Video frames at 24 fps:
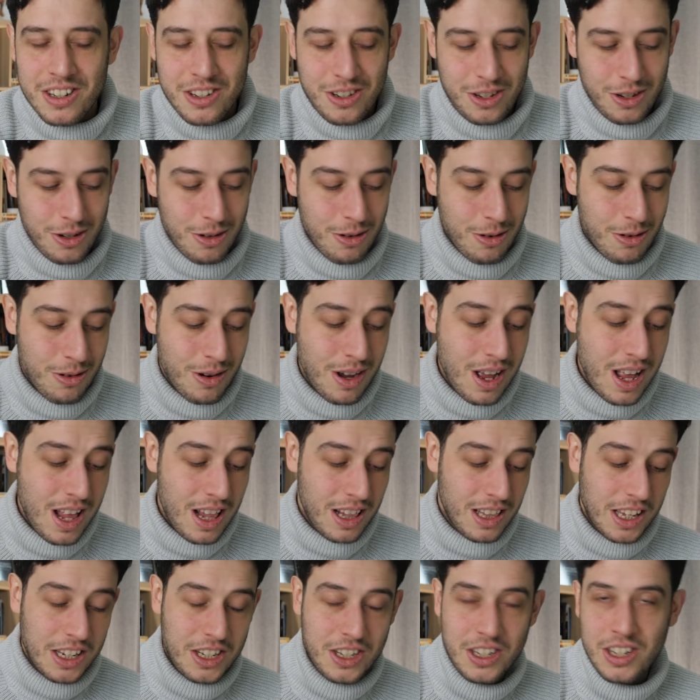So
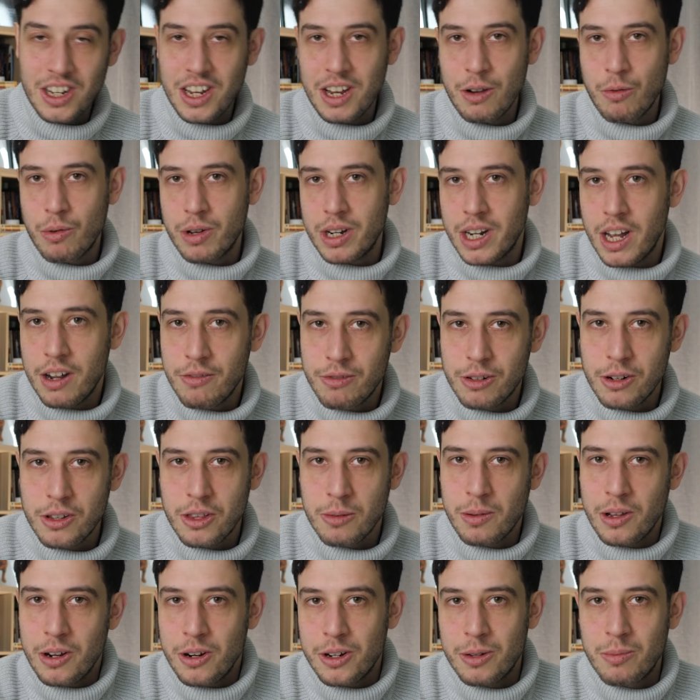let's say whenever the
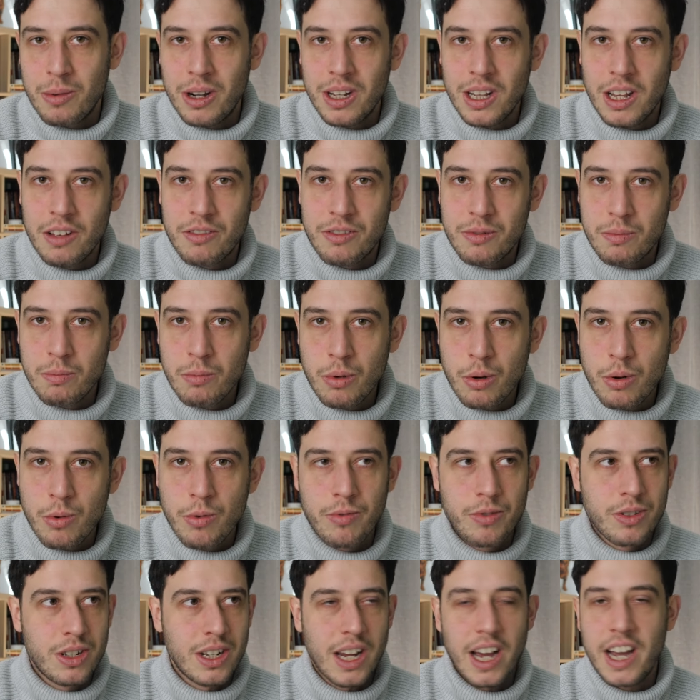player to my left
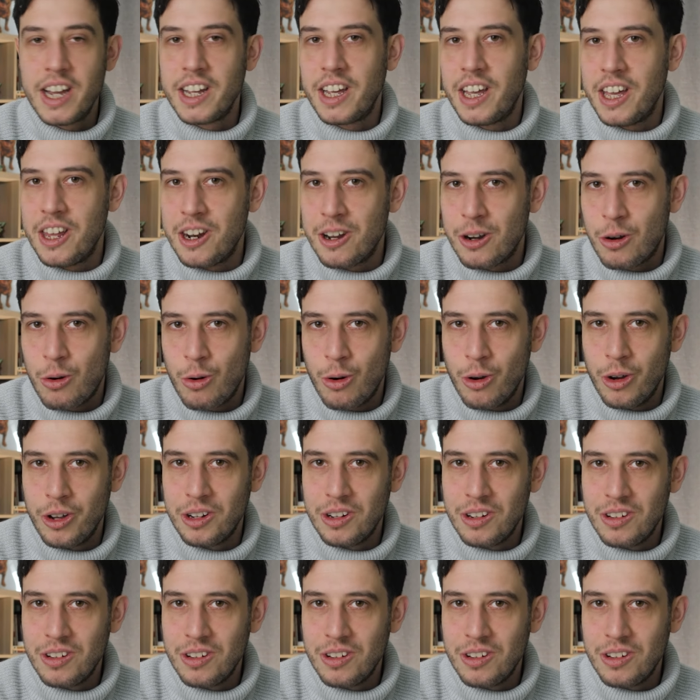moves, I gain a coin.